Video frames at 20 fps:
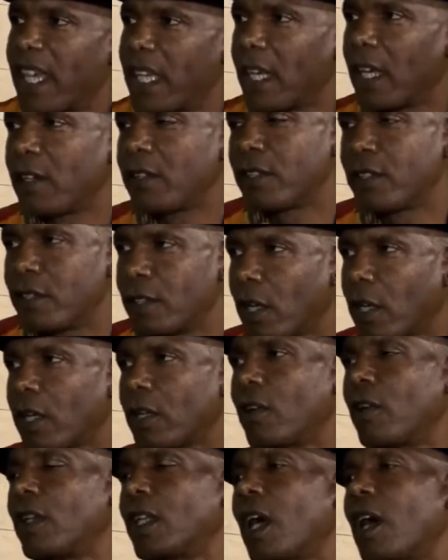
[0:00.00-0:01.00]
Yeah, I
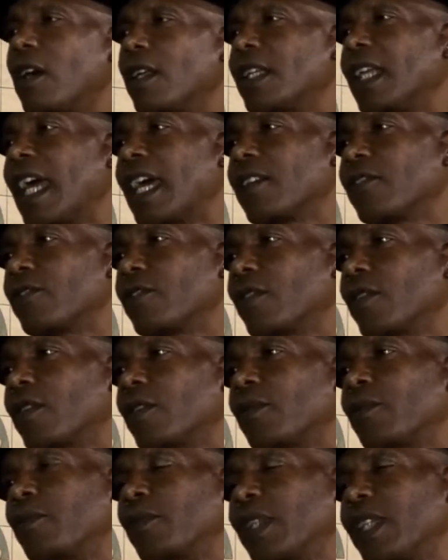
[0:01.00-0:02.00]
started going all natural,
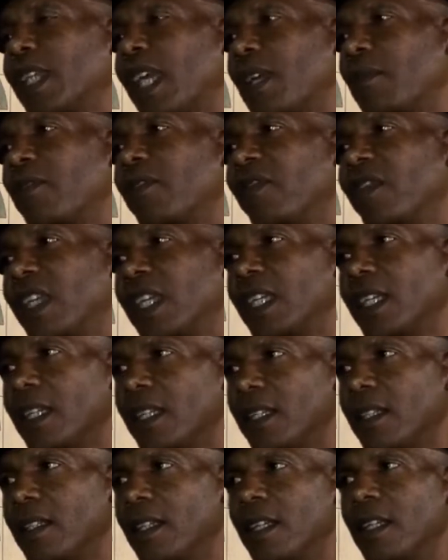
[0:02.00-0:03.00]
became a
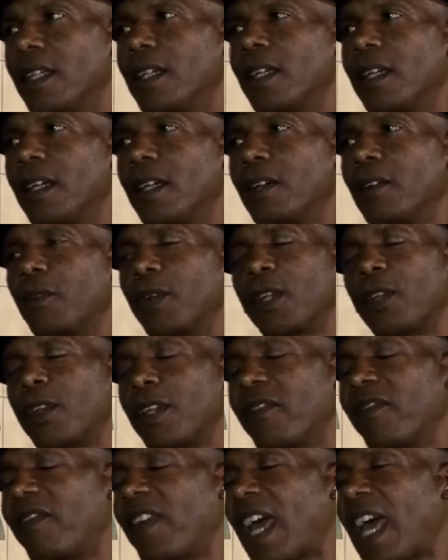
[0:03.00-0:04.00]
vegan, went on
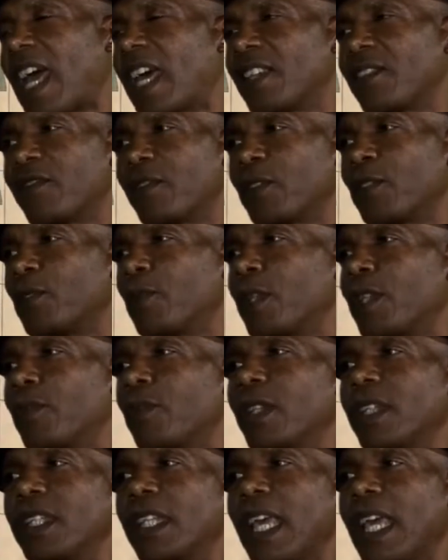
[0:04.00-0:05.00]
a fast for
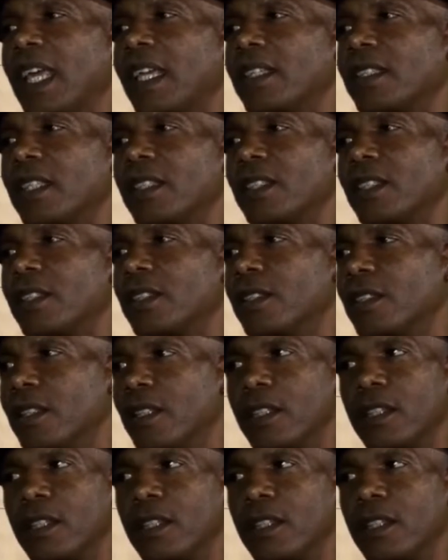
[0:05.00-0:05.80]
21 days. I just